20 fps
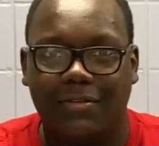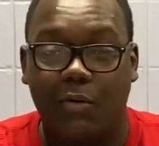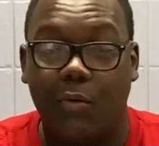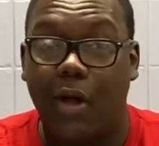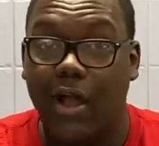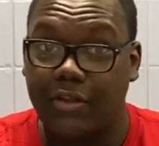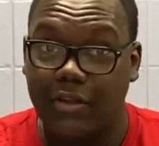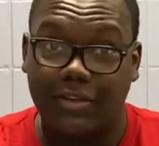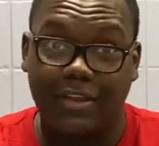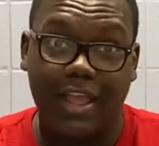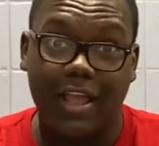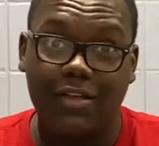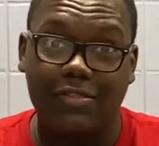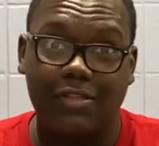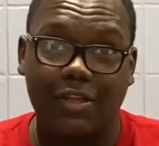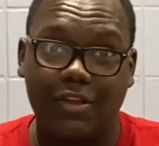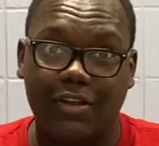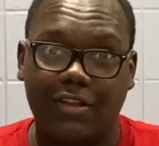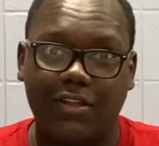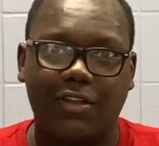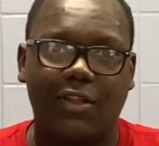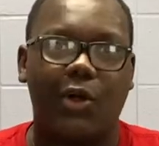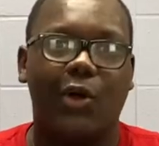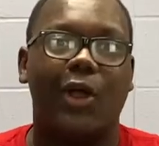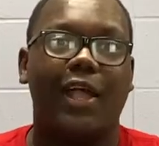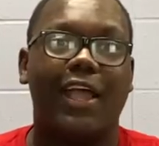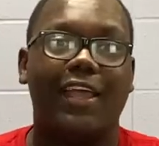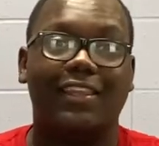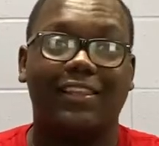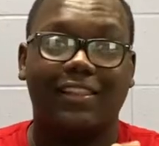While you're down there, go
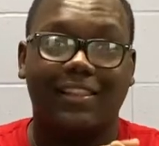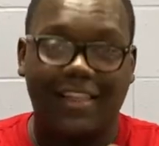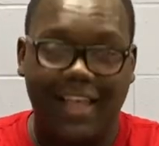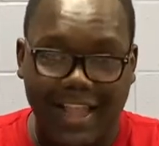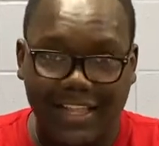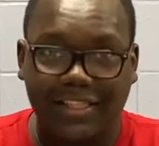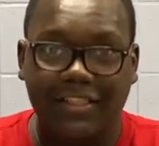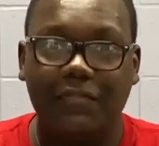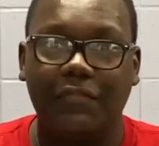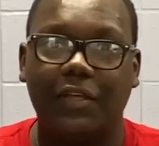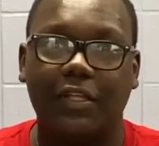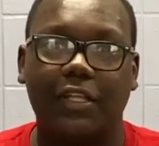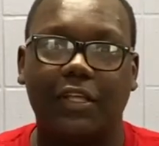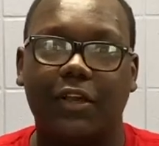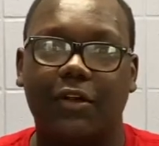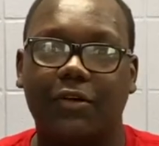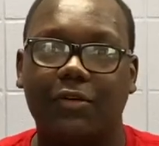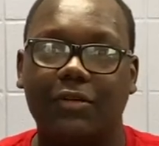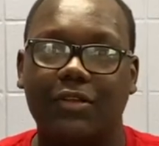ahead and like the video,